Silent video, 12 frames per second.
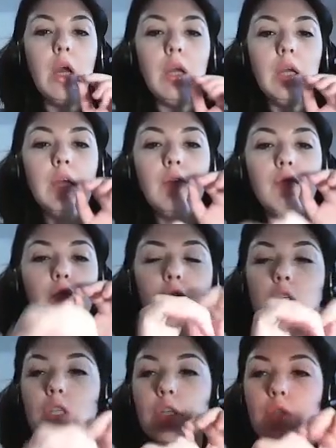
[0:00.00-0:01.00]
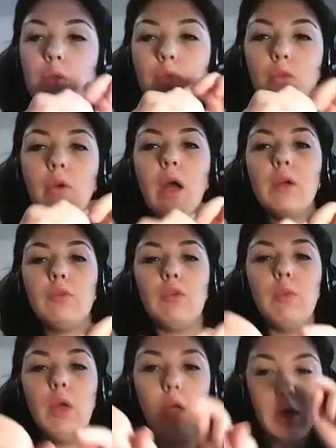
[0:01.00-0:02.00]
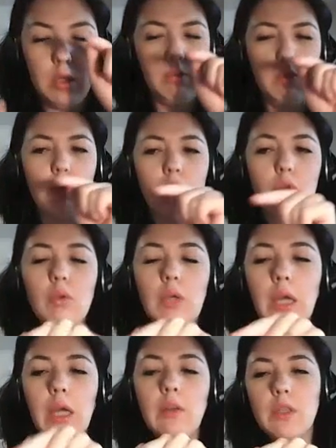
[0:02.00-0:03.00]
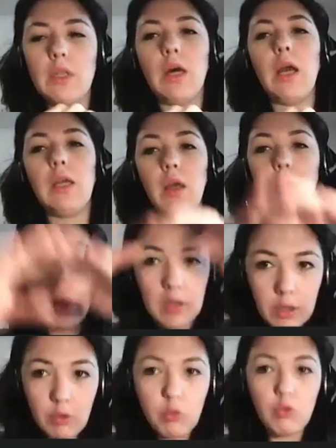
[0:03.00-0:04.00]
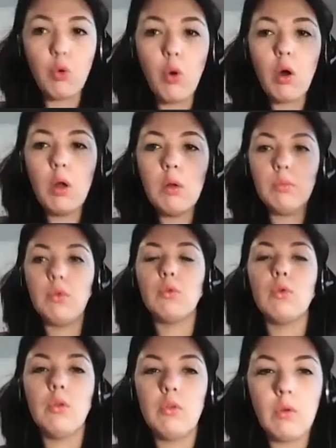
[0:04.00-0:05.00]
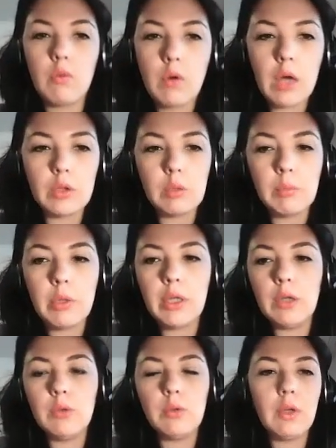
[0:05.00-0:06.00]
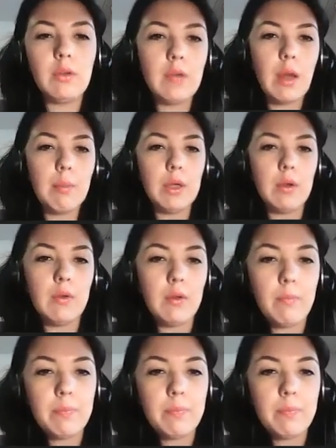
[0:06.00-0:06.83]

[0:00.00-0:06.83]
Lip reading: he inserted into the rectum, and he was looking inside, and he saw mucosa of rectum, and he could examine it.